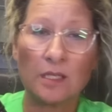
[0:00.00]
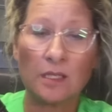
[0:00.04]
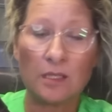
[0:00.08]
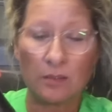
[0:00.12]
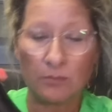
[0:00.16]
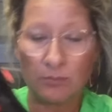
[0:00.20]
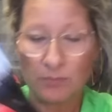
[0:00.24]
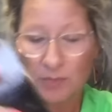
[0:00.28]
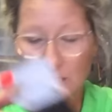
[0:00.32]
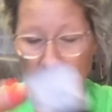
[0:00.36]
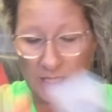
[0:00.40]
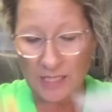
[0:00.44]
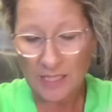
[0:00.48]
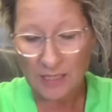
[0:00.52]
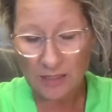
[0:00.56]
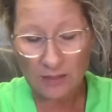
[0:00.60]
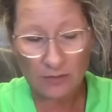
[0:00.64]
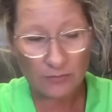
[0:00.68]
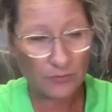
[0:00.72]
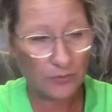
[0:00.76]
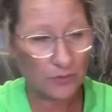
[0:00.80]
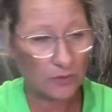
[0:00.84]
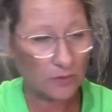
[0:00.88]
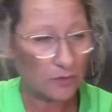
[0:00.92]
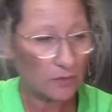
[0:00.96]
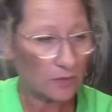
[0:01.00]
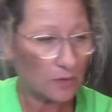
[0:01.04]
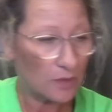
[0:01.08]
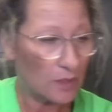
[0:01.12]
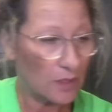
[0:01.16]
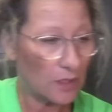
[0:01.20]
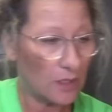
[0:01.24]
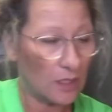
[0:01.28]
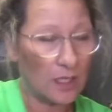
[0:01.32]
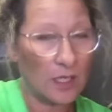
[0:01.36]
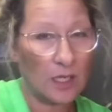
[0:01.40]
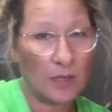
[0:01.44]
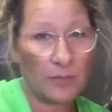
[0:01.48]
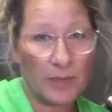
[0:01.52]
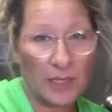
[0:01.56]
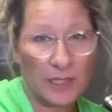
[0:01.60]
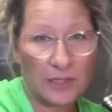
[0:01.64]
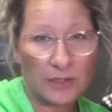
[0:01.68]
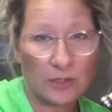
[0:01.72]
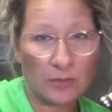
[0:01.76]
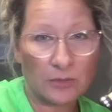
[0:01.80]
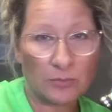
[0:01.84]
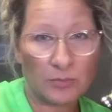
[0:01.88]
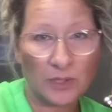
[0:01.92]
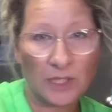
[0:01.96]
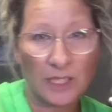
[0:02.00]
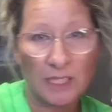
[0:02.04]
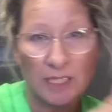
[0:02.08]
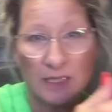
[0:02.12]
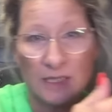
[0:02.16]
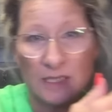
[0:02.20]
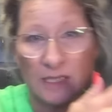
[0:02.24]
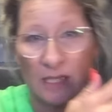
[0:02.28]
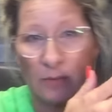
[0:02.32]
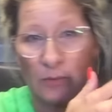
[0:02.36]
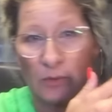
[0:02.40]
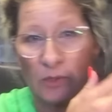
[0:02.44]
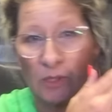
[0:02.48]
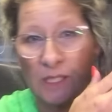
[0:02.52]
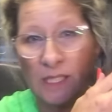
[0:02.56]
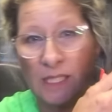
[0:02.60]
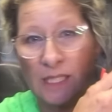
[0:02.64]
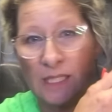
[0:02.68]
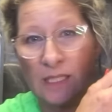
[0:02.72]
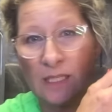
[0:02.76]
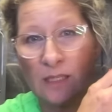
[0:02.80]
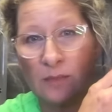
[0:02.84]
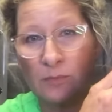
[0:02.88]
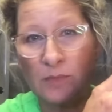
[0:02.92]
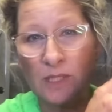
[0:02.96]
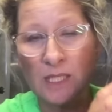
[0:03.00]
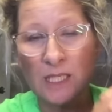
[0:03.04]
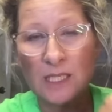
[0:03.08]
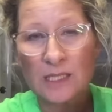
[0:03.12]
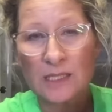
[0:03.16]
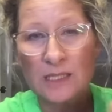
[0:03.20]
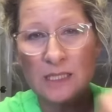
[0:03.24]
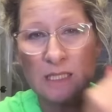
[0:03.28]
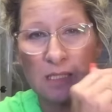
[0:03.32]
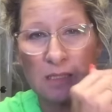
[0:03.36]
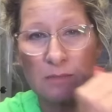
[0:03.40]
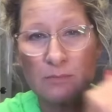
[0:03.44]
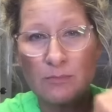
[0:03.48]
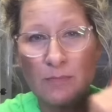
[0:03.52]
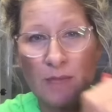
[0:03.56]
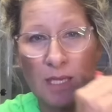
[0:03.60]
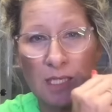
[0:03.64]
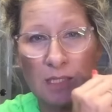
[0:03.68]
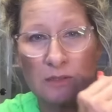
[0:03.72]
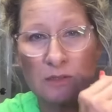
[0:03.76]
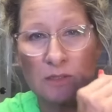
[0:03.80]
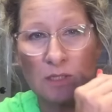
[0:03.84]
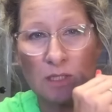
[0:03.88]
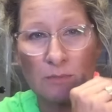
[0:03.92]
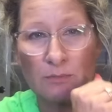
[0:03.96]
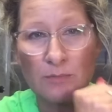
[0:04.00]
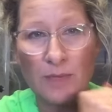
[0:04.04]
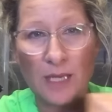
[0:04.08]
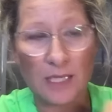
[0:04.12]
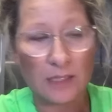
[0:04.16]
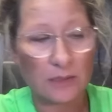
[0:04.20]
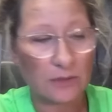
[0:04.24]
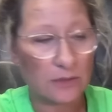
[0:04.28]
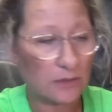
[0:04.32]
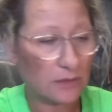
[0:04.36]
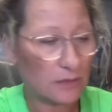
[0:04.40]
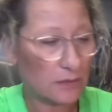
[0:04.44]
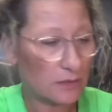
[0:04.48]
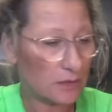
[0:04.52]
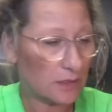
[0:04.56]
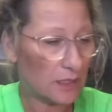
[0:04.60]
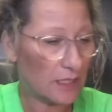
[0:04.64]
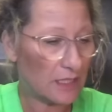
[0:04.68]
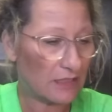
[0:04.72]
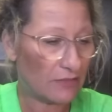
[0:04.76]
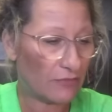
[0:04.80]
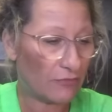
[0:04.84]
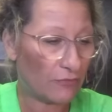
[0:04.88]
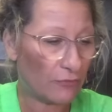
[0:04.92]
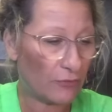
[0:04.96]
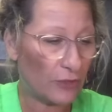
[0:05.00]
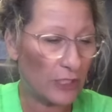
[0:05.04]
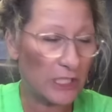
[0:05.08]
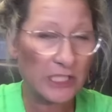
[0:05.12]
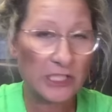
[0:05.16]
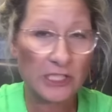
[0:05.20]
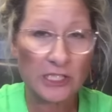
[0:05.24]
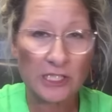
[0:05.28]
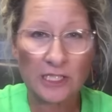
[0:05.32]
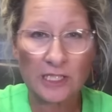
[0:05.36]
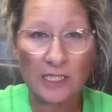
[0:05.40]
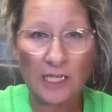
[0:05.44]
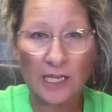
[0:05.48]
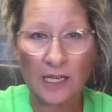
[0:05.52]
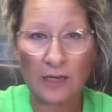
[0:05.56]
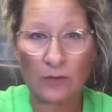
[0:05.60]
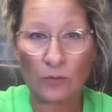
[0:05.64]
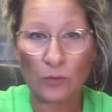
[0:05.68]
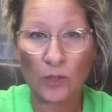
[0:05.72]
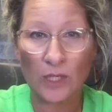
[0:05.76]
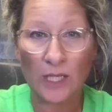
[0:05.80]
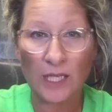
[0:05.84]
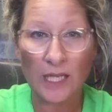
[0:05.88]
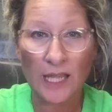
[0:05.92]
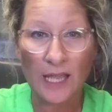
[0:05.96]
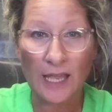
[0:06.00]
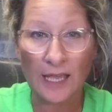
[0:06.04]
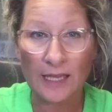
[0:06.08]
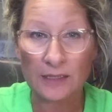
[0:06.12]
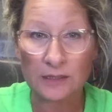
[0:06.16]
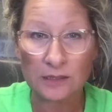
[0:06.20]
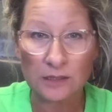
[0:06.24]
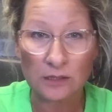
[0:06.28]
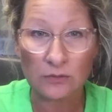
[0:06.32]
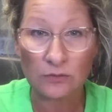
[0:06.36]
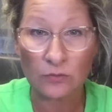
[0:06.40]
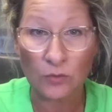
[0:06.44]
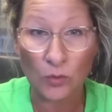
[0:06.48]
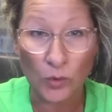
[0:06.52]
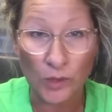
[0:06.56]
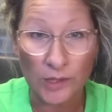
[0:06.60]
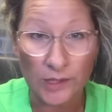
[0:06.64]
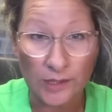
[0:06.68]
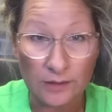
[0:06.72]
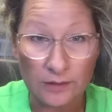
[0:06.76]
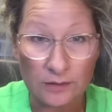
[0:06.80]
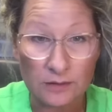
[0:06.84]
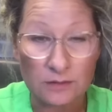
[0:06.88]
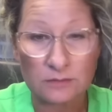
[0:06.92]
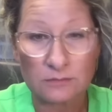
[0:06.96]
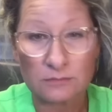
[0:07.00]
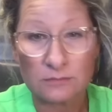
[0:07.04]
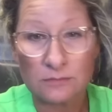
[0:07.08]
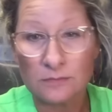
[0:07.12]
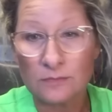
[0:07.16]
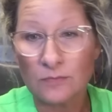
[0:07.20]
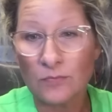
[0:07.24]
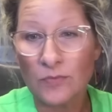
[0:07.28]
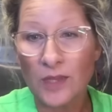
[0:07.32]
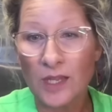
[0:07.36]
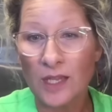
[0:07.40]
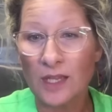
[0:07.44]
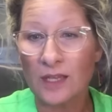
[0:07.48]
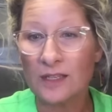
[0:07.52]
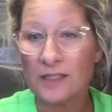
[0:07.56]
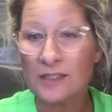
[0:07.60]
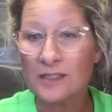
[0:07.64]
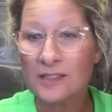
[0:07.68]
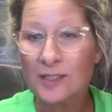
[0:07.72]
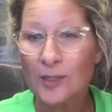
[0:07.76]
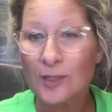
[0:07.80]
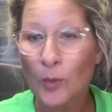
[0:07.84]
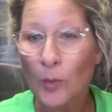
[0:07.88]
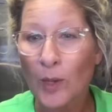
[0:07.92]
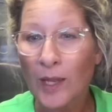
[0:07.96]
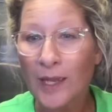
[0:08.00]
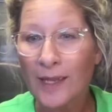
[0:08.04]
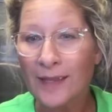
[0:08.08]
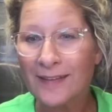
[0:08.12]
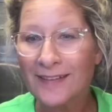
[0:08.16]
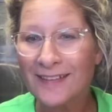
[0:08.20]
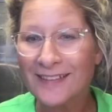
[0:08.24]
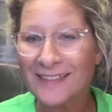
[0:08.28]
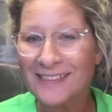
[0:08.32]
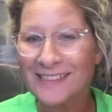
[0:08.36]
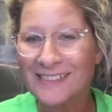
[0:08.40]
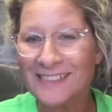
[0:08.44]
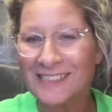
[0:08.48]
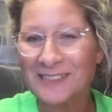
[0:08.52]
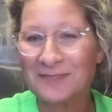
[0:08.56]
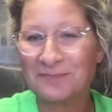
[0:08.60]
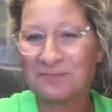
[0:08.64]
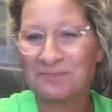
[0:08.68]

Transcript: Be careful about your blades. They will heat up because it's metal on metal. It's friction and we can't avoid it. It is the way it is.